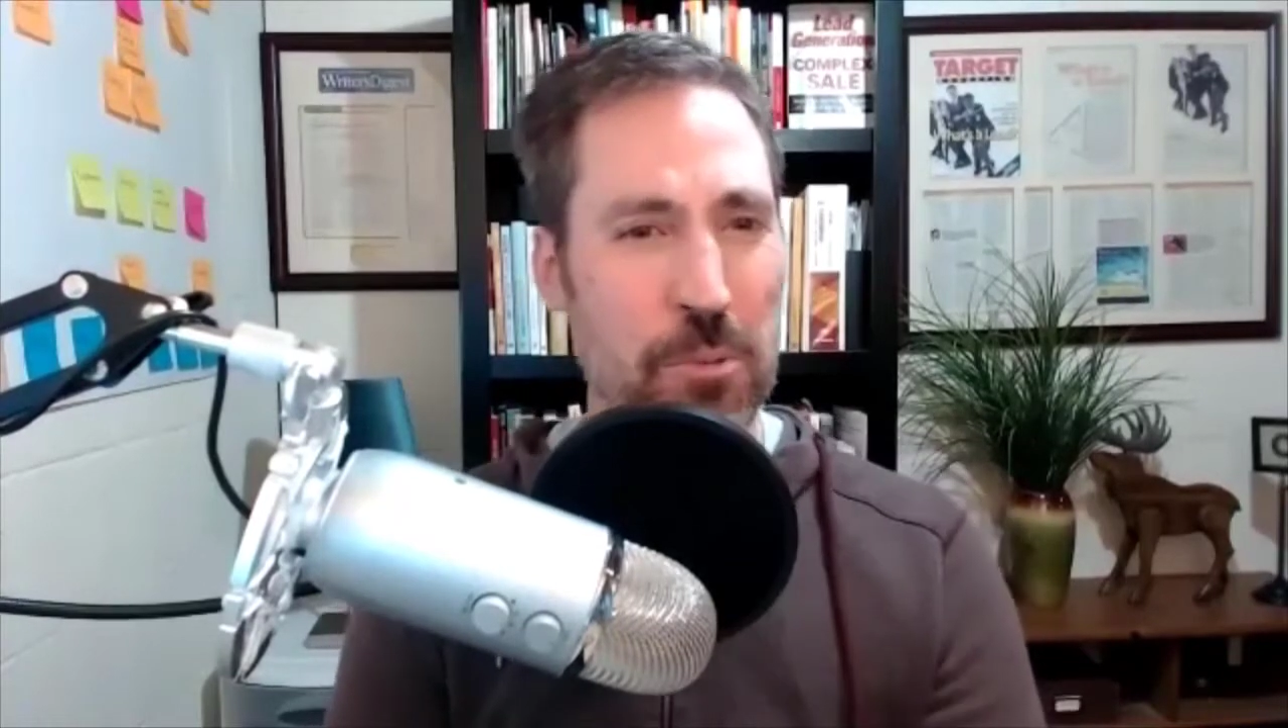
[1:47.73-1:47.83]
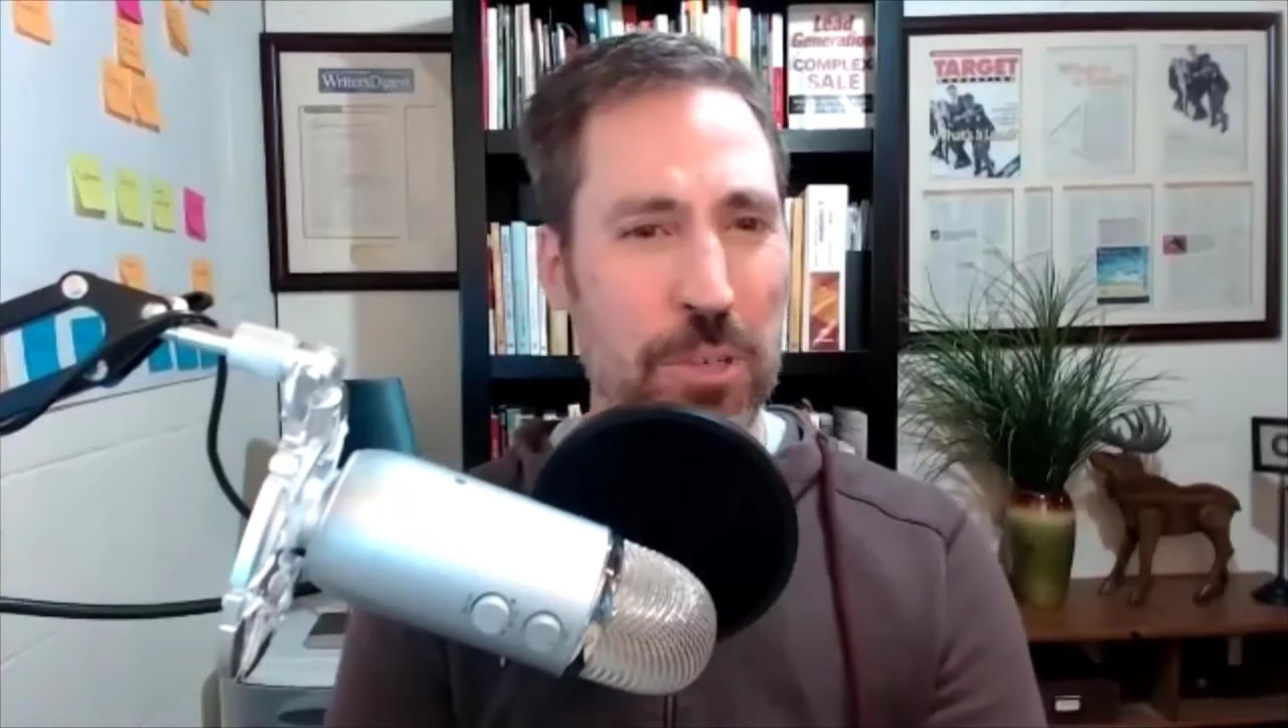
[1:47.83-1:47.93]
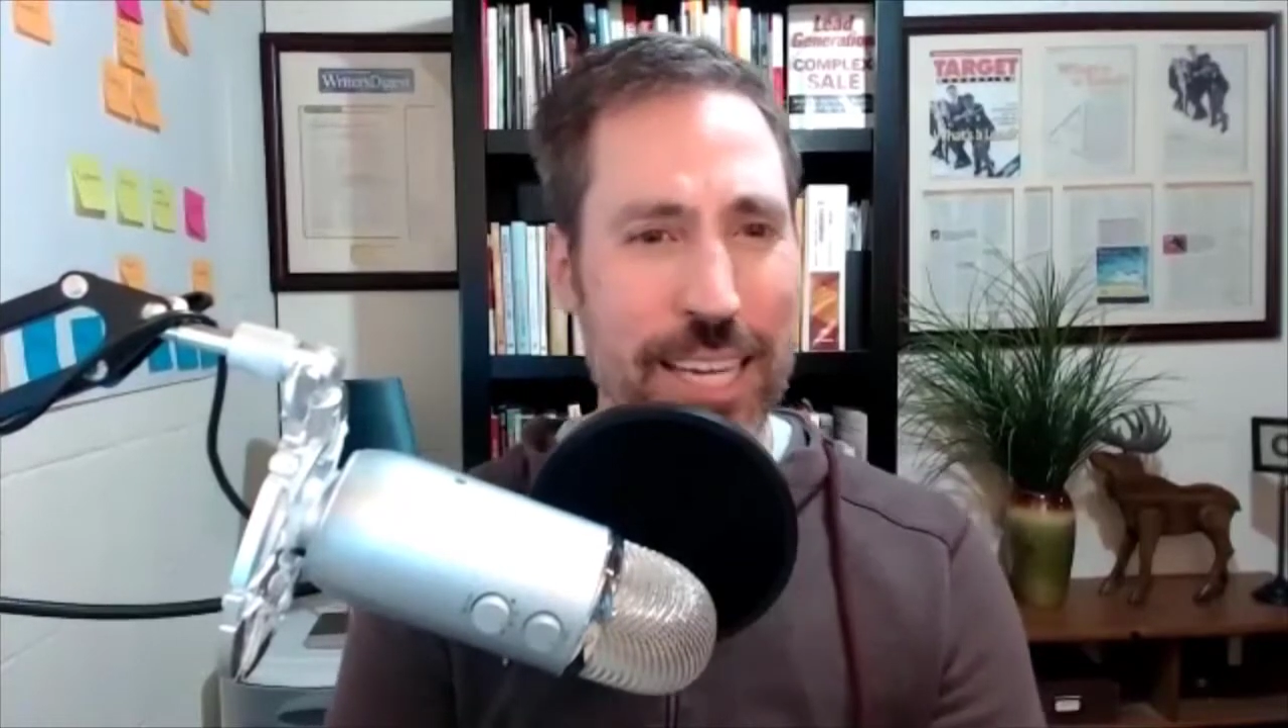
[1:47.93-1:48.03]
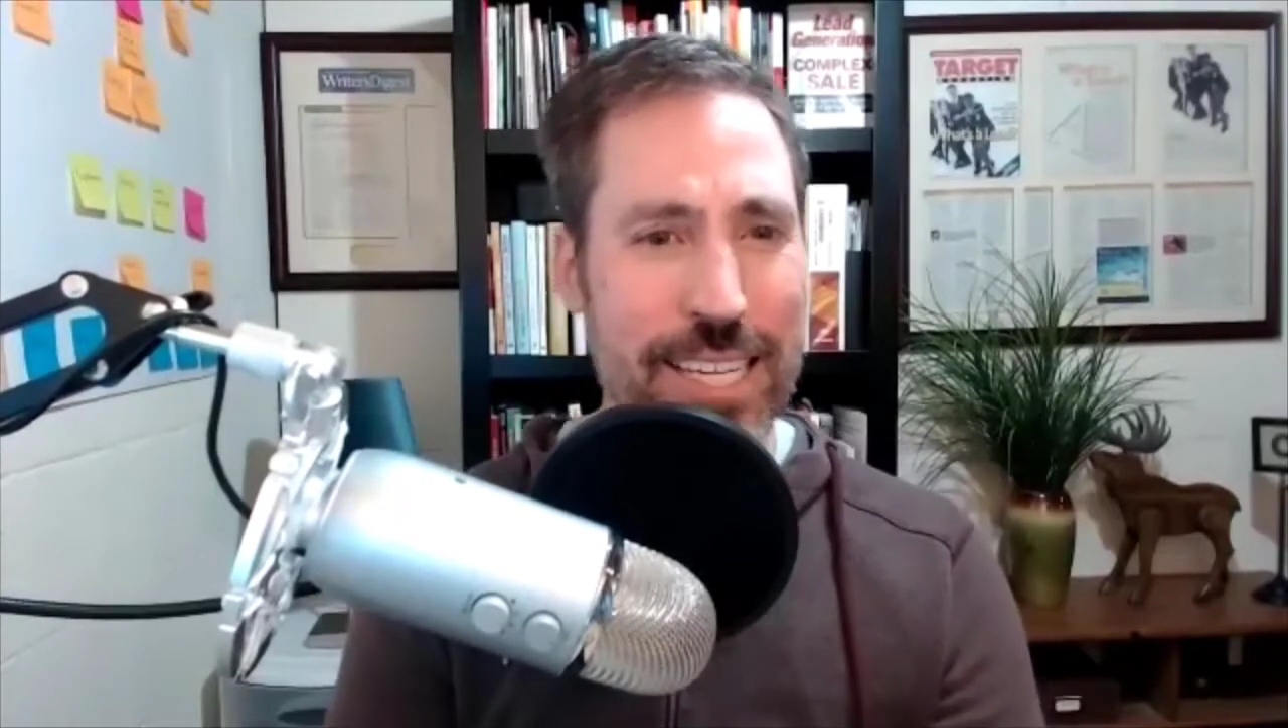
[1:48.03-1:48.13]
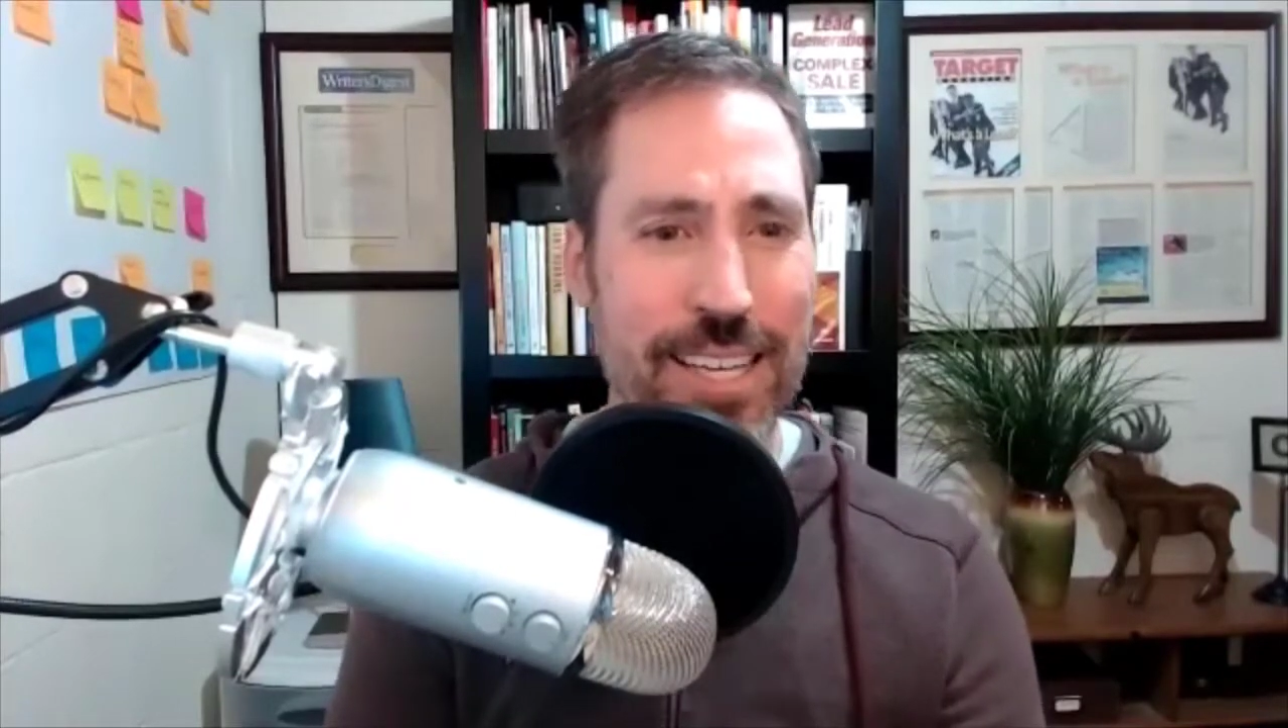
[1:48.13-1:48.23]

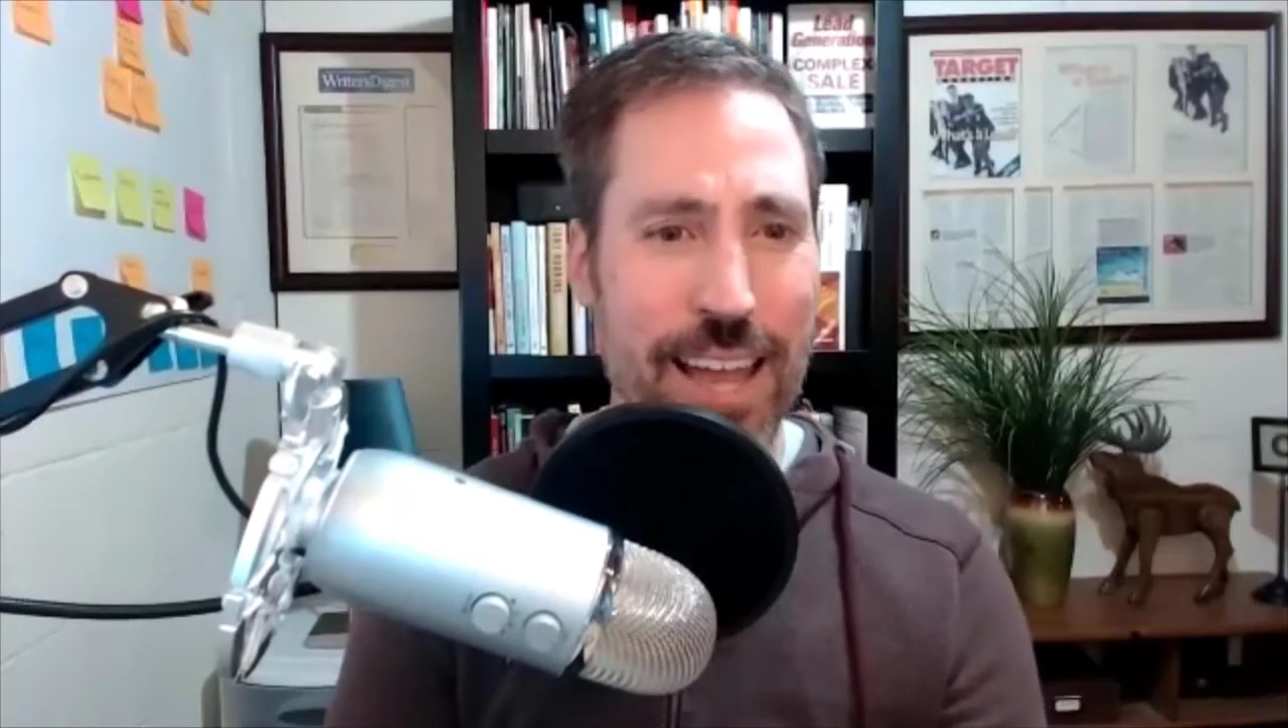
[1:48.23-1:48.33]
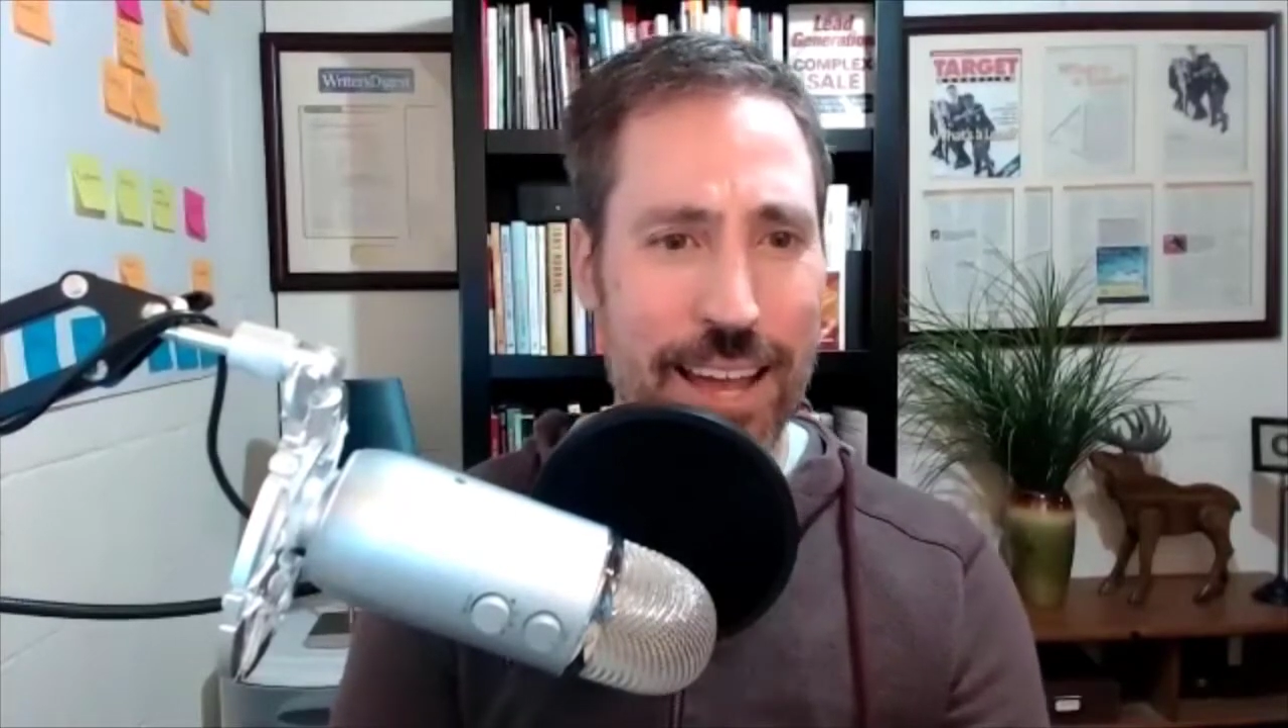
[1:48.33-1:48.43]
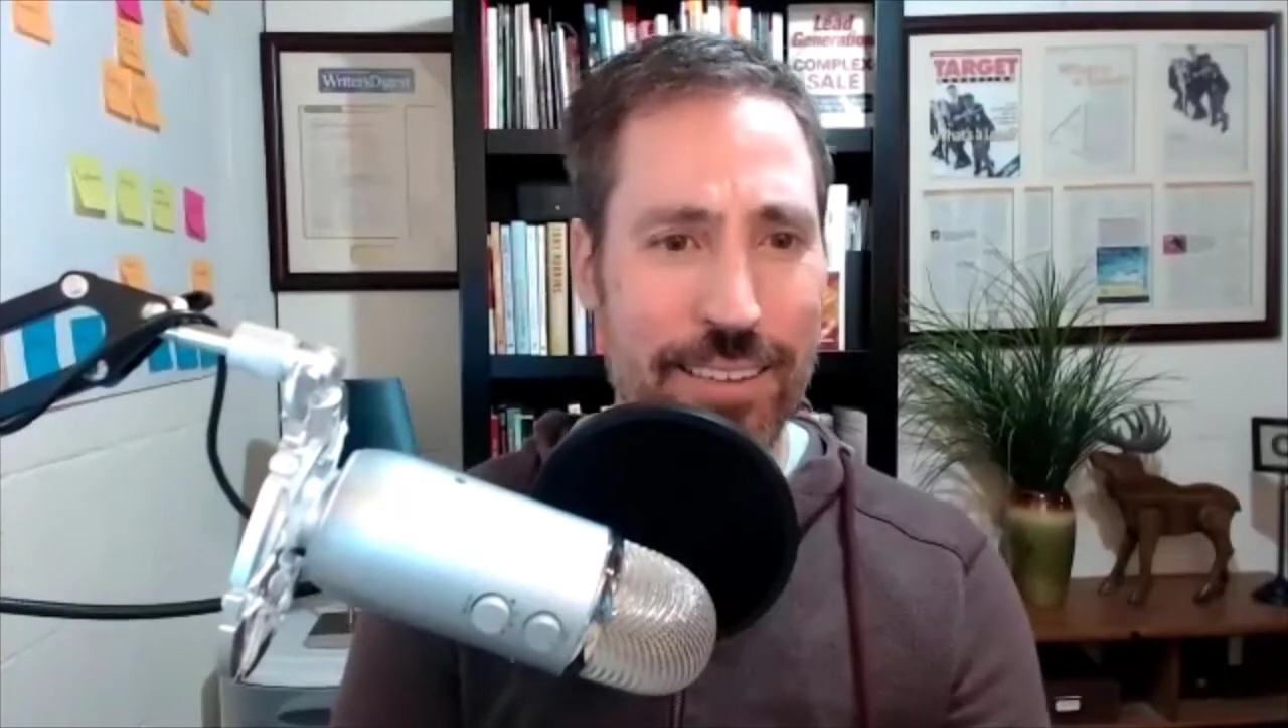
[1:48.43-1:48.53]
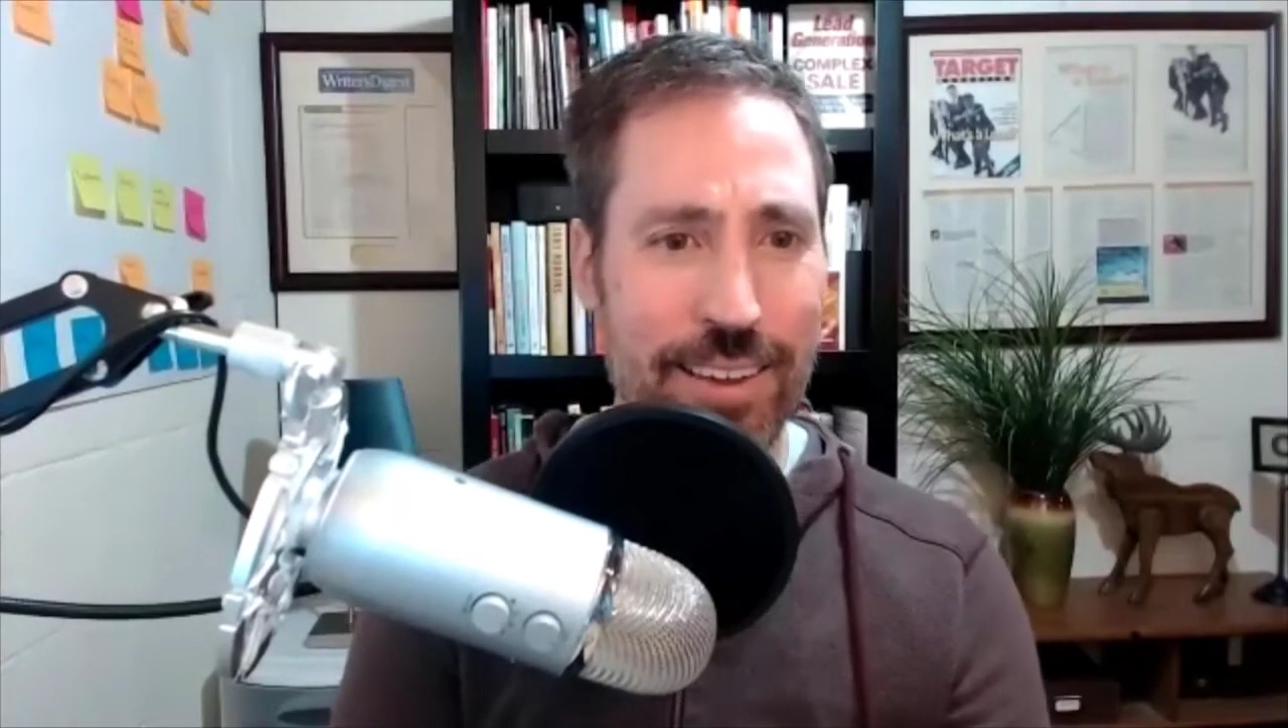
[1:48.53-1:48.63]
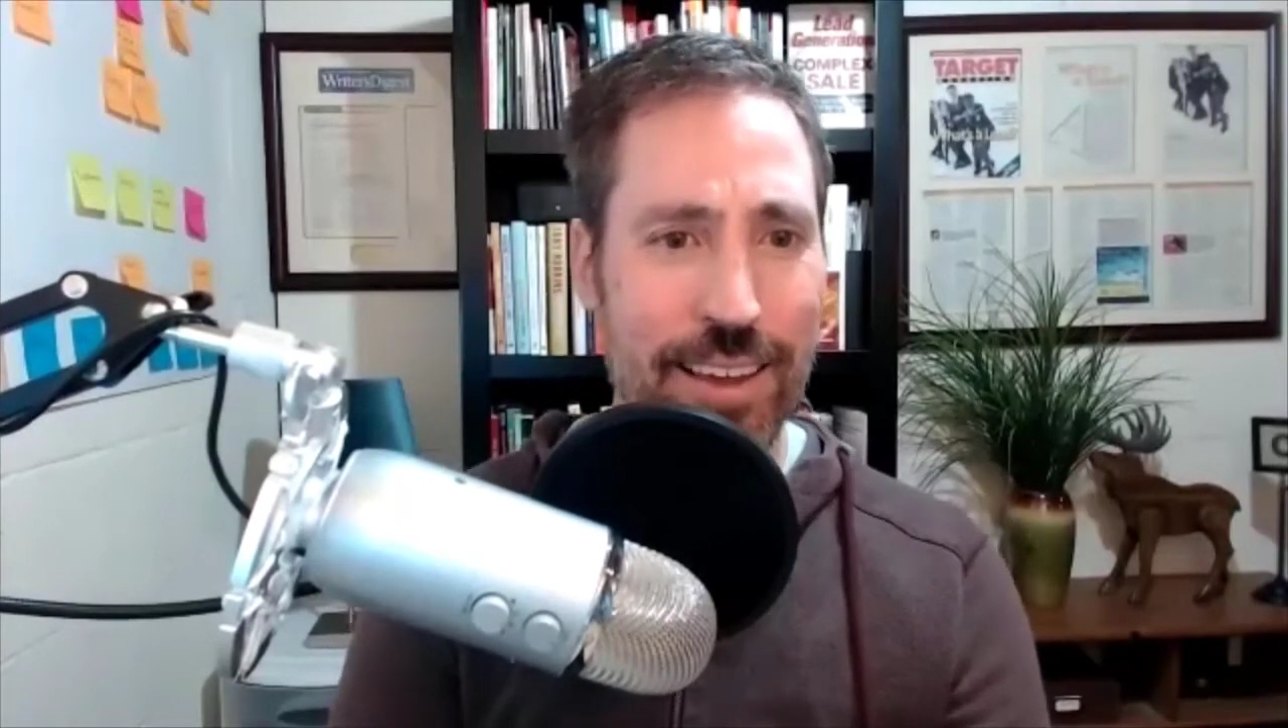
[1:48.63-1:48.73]
release
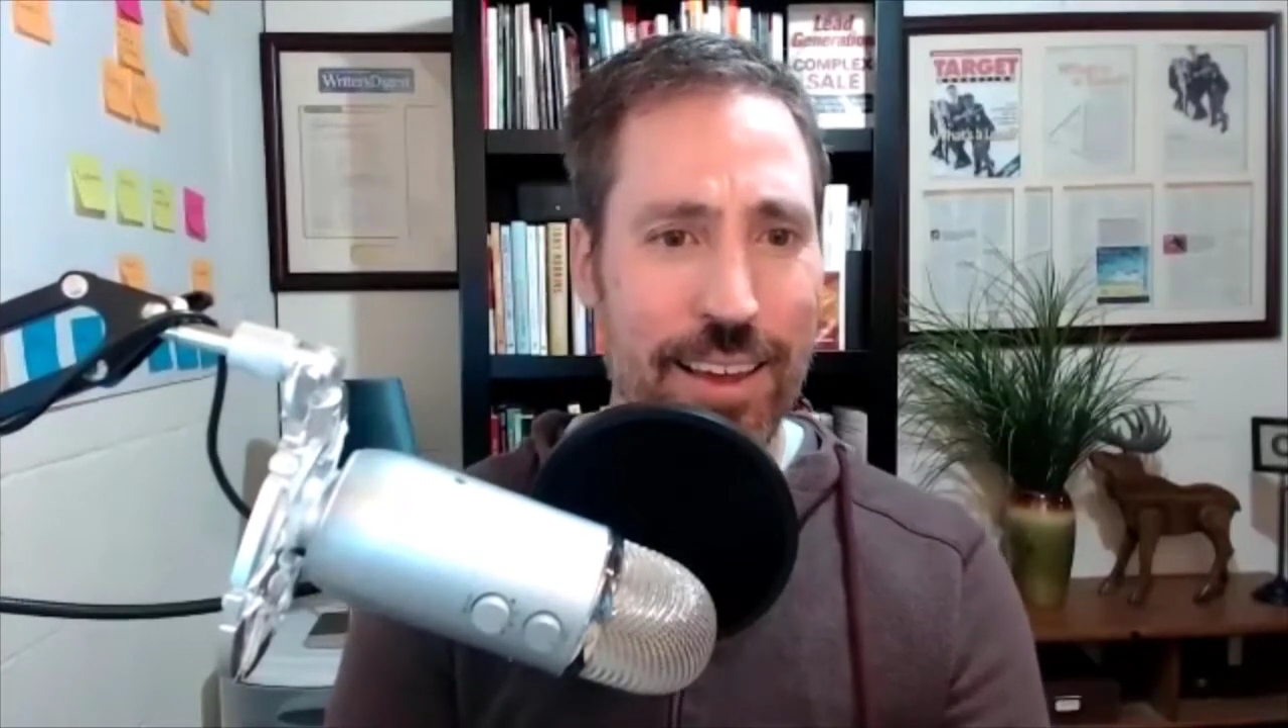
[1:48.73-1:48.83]
date?